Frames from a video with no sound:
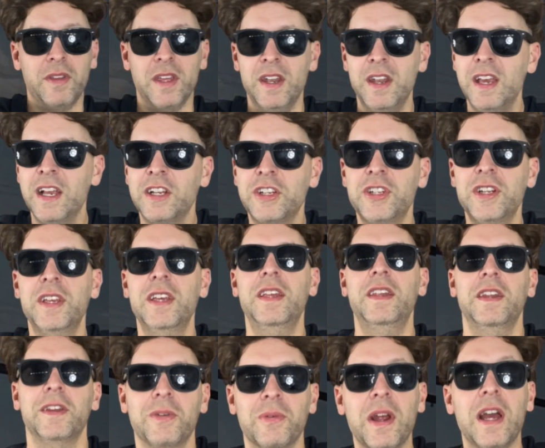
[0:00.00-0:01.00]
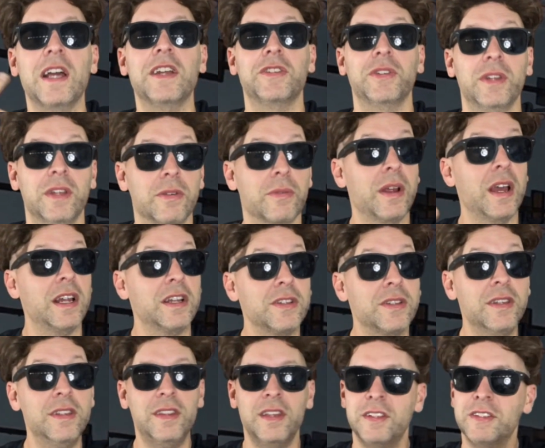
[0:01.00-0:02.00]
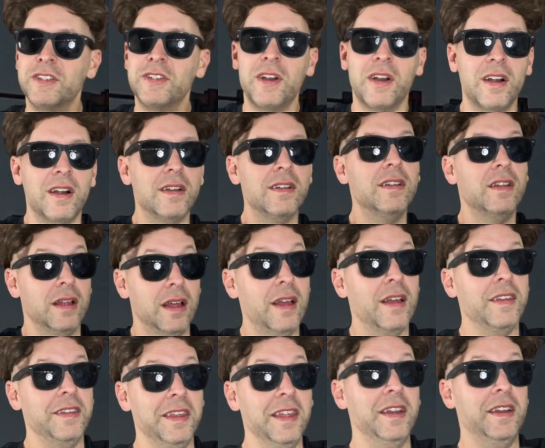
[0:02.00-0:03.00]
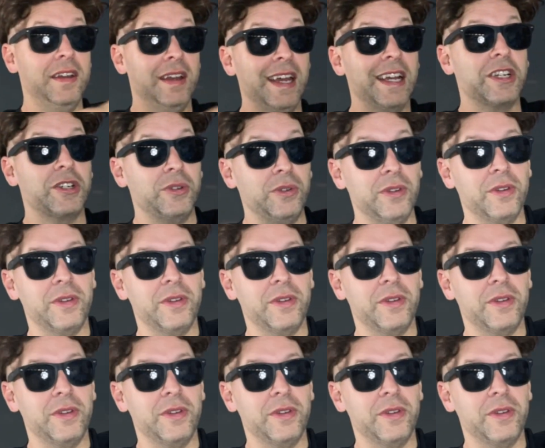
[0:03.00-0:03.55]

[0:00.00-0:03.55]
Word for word: connection and gradually and gradually they start getting an actual